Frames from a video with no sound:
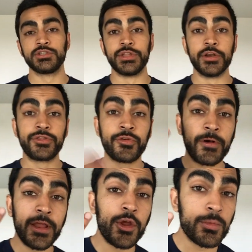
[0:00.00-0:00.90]
So there are
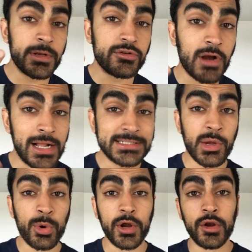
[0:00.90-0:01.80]
three human trials
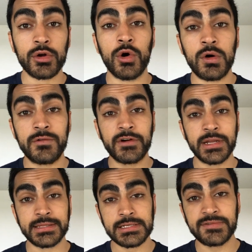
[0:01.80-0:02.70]
that we're gonna go over
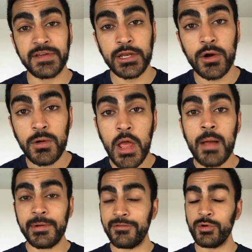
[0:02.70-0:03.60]
in this video,
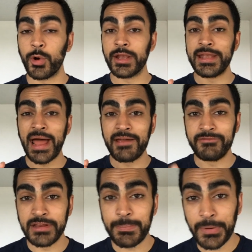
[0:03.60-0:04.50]
but if you wanna
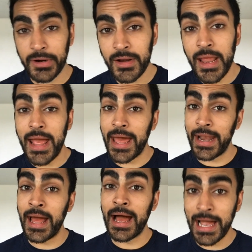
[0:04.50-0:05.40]
dive deeper,
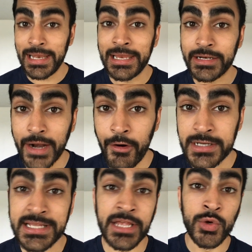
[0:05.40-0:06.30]
and I highly
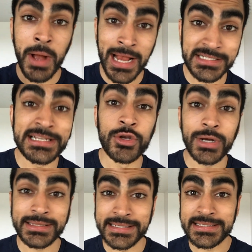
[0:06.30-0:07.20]
encourage that you actually
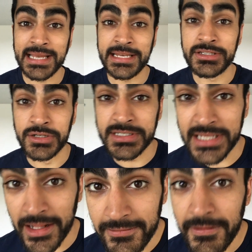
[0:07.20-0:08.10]
look at these studies
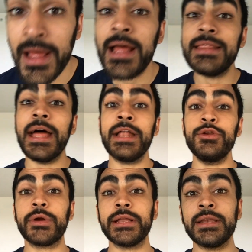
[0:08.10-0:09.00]
yourself, then
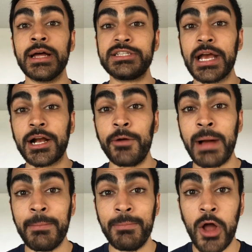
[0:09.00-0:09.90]
you can uh, check out
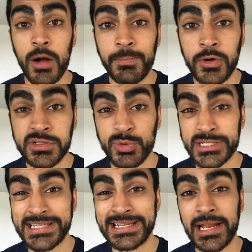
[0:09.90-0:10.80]
my blog post, which
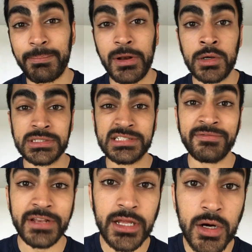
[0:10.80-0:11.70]
is linked below this
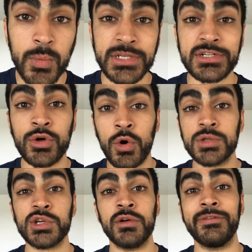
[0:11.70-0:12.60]
video, which
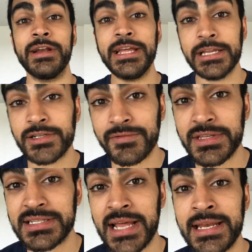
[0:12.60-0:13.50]
goes over each of
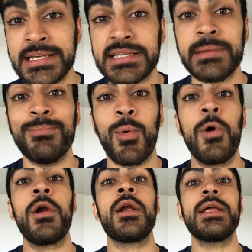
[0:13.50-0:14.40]
the studies in
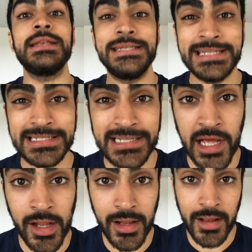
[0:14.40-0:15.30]
more
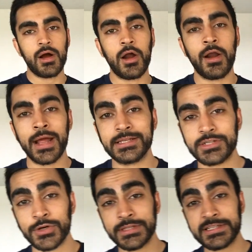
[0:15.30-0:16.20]
detail. Alright,
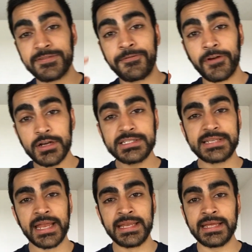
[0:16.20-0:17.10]
so in this first
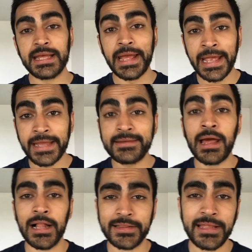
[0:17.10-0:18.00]
study, 8
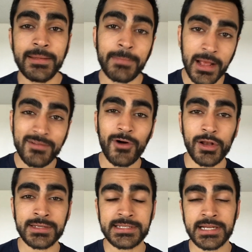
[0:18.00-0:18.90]
healthy male
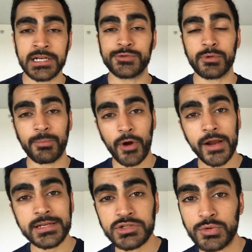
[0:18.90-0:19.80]
volunteers were
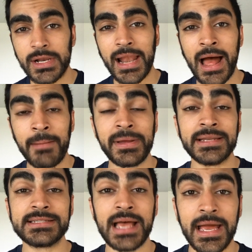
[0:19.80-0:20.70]
brought into a lab and
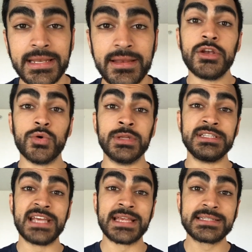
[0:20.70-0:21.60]
assigned to
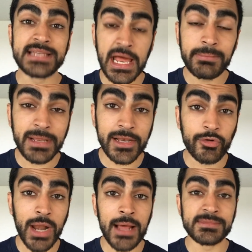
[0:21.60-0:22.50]
ingest 10
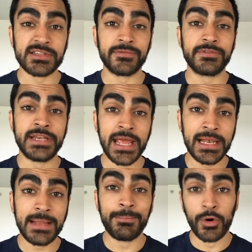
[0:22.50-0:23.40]
milligrams of
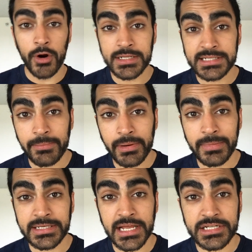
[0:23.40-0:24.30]
daily boron
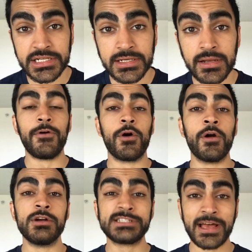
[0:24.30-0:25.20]
supplementation
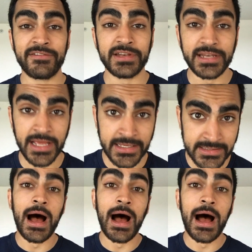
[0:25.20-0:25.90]
for 7 days.